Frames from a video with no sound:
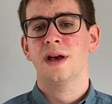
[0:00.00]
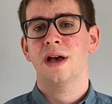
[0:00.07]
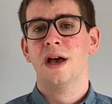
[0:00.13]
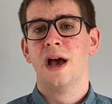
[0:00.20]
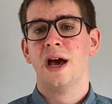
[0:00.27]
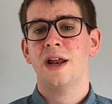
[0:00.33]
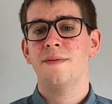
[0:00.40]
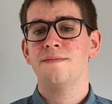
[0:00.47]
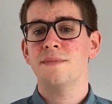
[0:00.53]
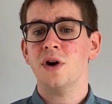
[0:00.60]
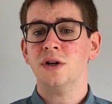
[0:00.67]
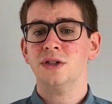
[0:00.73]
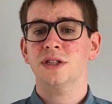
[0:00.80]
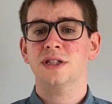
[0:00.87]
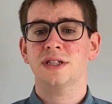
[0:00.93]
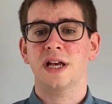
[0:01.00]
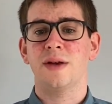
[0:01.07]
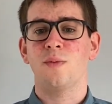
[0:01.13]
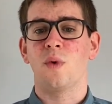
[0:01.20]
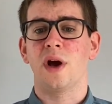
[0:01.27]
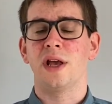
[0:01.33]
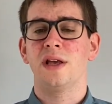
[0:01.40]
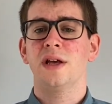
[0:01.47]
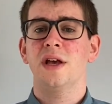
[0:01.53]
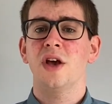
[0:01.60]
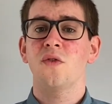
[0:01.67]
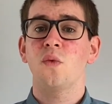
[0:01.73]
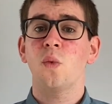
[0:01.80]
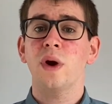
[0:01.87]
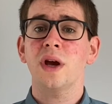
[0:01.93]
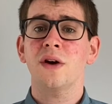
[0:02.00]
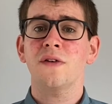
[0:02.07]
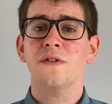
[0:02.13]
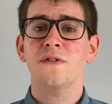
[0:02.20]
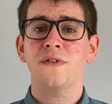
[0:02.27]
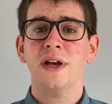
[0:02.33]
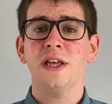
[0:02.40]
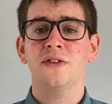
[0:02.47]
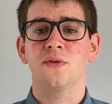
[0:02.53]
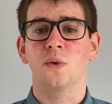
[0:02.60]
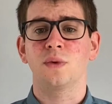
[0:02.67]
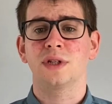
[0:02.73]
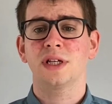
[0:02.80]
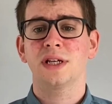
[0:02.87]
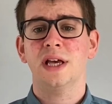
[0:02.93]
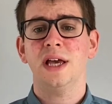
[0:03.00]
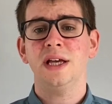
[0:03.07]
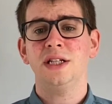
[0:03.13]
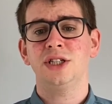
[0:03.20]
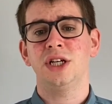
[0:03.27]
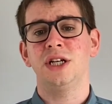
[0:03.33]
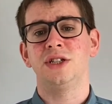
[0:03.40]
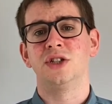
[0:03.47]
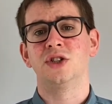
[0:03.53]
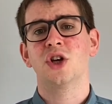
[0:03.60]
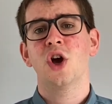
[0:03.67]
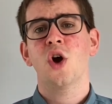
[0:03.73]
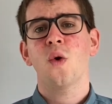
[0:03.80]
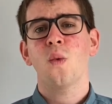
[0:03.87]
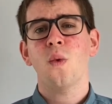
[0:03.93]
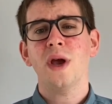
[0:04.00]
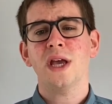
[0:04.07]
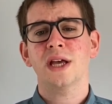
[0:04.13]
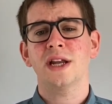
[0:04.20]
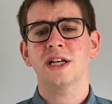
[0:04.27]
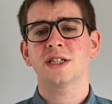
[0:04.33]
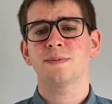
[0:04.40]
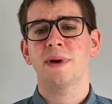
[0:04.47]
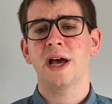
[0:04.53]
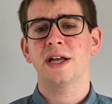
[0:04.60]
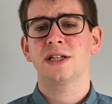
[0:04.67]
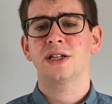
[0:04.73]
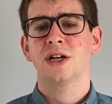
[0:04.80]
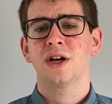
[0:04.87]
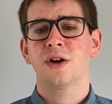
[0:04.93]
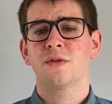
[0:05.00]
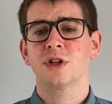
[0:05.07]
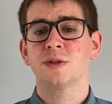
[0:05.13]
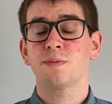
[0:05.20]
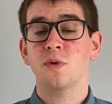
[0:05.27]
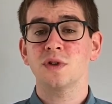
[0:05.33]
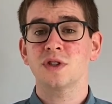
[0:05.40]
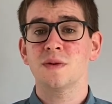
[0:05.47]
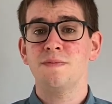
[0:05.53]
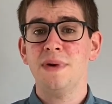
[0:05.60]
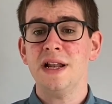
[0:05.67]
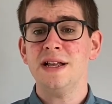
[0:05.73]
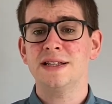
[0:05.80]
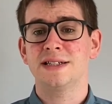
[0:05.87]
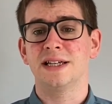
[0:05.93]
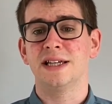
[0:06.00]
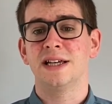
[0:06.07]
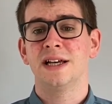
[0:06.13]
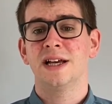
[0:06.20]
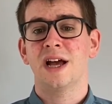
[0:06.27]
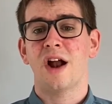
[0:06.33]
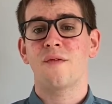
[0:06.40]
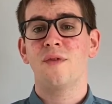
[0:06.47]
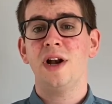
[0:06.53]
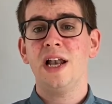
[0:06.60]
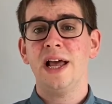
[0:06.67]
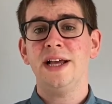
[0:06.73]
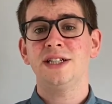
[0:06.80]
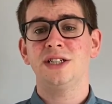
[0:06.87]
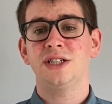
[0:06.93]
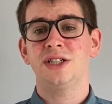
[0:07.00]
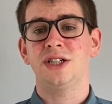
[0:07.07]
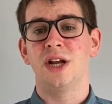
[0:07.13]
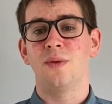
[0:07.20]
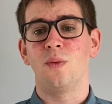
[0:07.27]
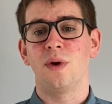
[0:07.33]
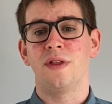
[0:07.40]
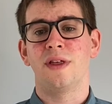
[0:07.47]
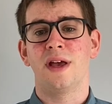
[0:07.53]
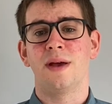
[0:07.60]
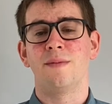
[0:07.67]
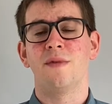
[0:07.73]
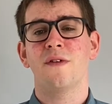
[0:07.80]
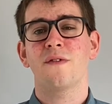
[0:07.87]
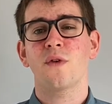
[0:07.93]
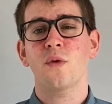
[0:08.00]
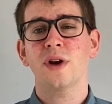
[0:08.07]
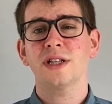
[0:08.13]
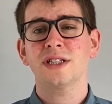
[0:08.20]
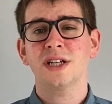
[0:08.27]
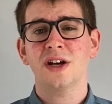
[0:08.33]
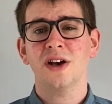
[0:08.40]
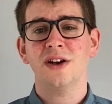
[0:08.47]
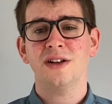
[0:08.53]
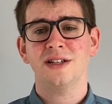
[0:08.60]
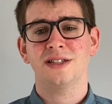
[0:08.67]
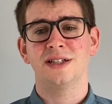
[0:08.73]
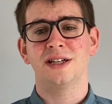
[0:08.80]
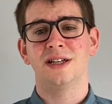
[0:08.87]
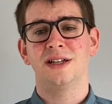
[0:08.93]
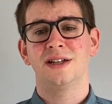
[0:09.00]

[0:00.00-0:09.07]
And in much the same way, if we are faithful to King Jesus, we can expect responsibility and relationship with him for eternity.